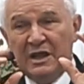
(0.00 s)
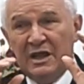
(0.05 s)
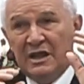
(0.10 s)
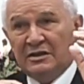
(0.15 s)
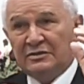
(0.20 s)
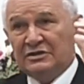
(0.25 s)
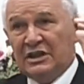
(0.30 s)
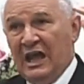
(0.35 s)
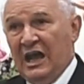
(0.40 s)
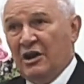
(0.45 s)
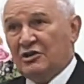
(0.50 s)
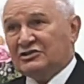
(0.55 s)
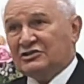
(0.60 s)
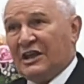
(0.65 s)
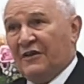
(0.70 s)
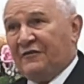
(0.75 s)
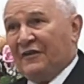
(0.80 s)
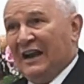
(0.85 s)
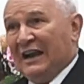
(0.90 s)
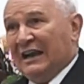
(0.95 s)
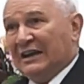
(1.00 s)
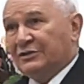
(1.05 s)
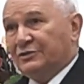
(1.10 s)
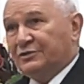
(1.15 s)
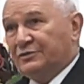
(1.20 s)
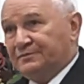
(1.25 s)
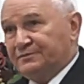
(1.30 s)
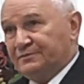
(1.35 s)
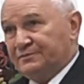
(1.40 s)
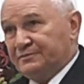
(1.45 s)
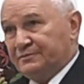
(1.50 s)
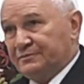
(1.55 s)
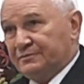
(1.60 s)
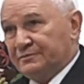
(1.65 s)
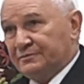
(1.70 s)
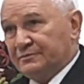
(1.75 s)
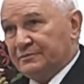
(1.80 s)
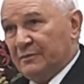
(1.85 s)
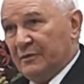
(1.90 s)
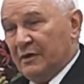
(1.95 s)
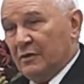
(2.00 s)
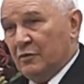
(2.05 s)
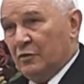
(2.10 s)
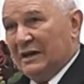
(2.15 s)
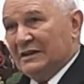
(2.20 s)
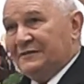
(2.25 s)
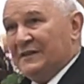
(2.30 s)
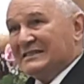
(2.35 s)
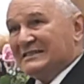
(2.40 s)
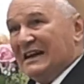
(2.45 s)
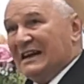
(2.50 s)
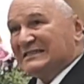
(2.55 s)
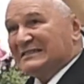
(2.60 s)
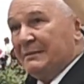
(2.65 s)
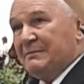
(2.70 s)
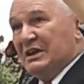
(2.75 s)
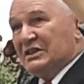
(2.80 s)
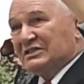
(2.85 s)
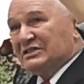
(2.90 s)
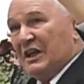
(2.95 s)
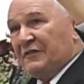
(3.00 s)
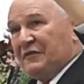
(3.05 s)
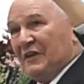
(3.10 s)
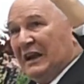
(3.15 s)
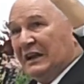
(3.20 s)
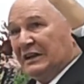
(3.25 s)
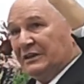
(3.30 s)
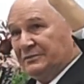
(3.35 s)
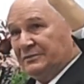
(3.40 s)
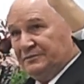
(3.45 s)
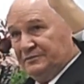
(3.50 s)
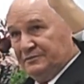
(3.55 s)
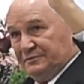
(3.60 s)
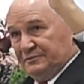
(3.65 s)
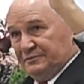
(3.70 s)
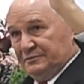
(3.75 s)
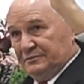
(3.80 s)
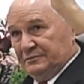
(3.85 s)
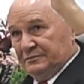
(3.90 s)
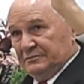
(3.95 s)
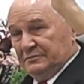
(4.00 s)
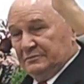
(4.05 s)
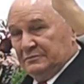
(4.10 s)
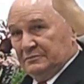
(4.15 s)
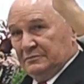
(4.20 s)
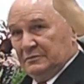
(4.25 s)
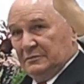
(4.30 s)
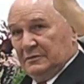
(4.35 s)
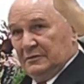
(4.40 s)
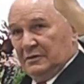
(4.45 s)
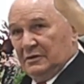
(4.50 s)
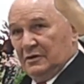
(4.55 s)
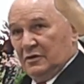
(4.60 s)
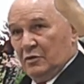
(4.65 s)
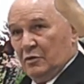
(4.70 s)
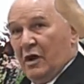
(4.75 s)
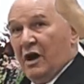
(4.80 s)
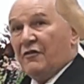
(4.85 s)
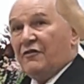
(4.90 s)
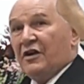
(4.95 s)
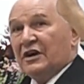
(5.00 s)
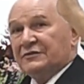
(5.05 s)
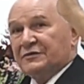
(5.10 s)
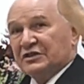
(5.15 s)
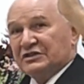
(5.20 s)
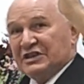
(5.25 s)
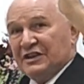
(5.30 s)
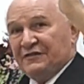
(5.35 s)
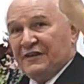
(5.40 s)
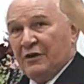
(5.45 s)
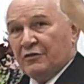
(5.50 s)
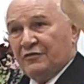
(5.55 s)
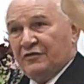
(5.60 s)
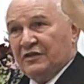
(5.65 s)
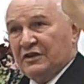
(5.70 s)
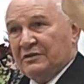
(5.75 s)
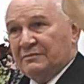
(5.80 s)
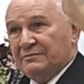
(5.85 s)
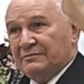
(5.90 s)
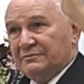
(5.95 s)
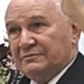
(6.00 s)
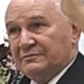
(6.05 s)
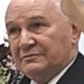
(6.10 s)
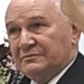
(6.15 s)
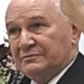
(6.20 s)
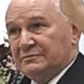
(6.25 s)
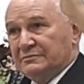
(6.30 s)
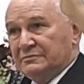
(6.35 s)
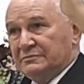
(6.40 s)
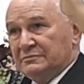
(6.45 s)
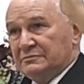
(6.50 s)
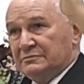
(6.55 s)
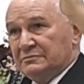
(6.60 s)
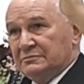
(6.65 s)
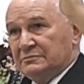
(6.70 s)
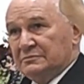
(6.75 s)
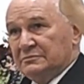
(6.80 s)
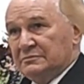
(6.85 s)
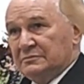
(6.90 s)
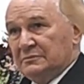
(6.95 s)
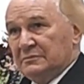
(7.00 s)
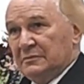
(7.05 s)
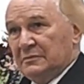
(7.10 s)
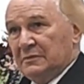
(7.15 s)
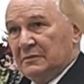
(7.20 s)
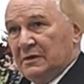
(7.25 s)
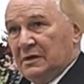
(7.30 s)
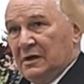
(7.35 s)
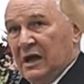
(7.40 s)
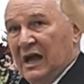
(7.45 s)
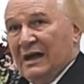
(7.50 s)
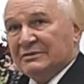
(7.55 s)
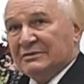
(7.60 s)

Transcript: The vo voice is sounding. God is speaking. The enemy is also speaking. Which voice are you going to listen to?